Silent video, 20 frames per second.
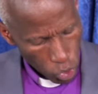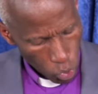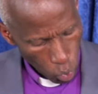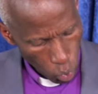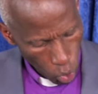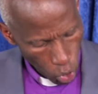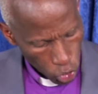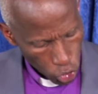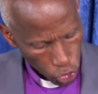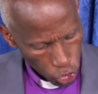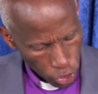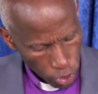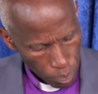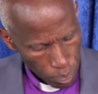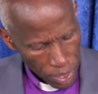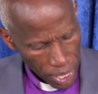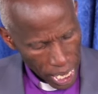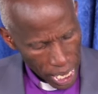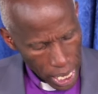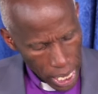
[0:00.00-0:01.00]
and
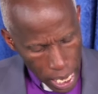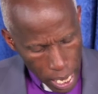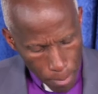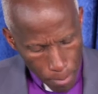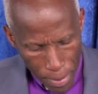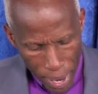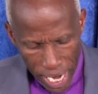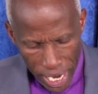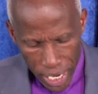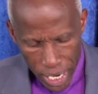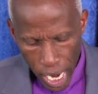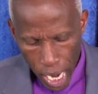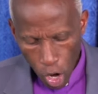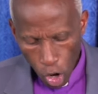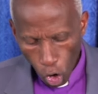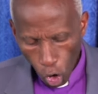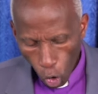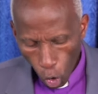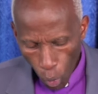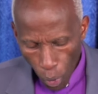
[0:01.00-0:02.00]
worship the
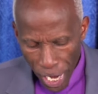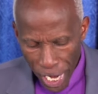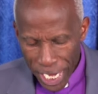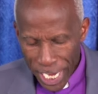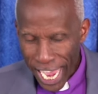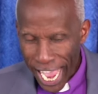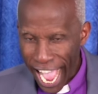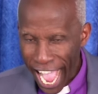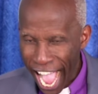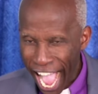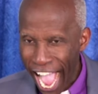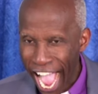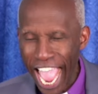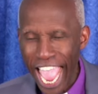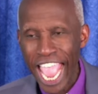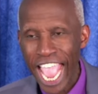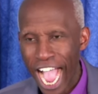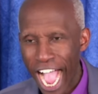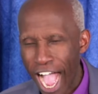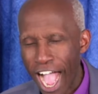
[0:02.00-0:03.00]
image which
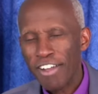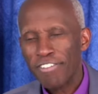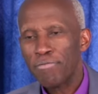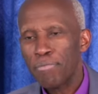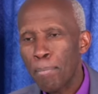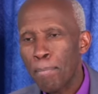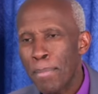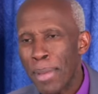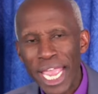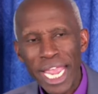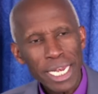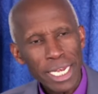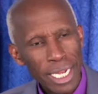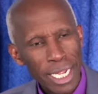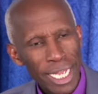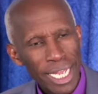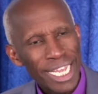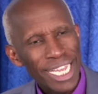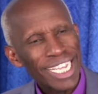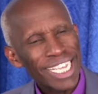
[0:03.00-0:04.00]
I have made.